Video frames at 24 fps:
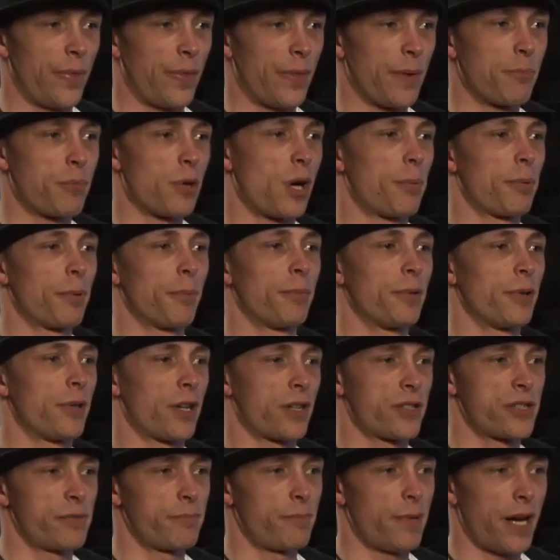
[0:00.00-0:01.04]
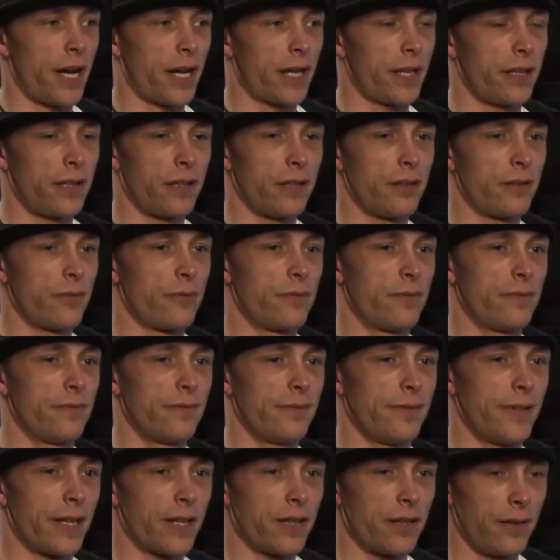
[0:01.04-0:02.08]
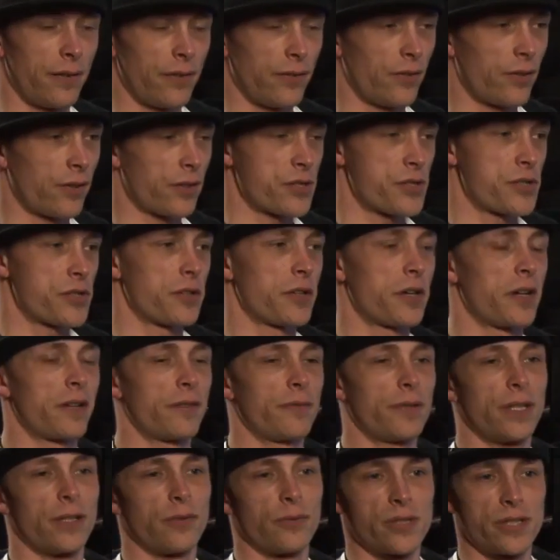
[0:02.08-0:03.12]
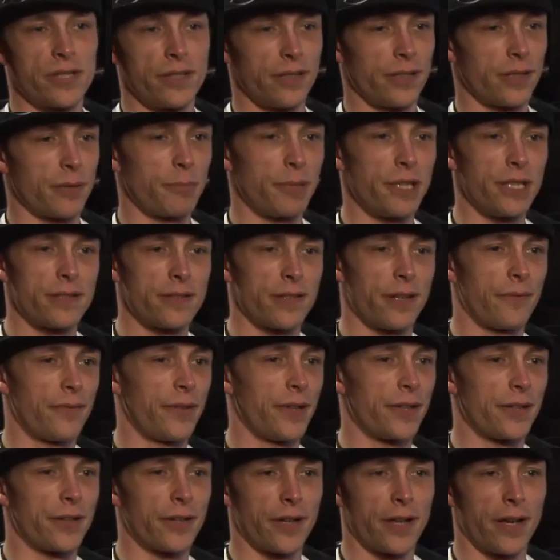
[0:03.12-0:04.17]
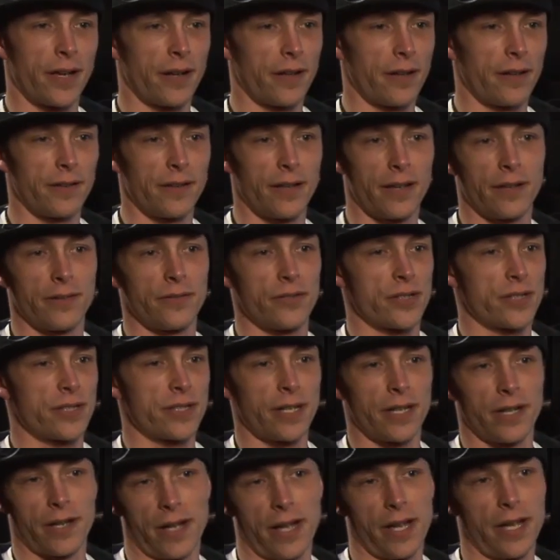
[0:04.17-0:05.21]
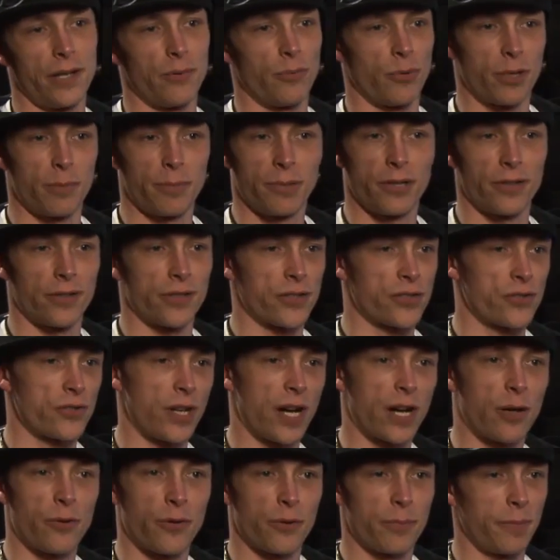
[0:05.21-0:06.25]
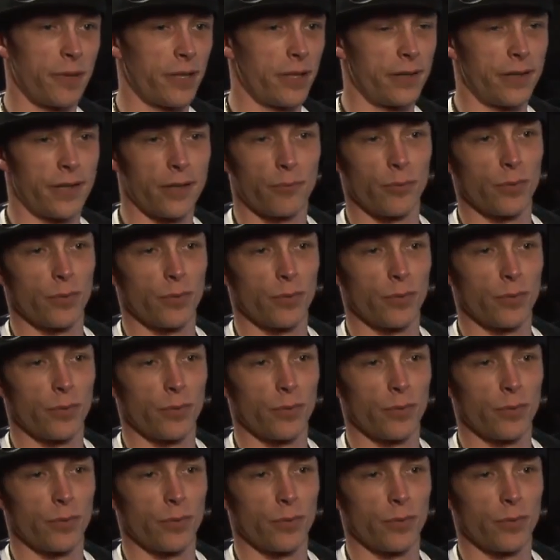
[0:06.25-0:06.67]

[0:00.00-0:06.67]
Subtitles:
the proper production backing you, like, as long as you're not, you know, stealing beats off the internet and then just saying, hey, you want to be on this track with me, and then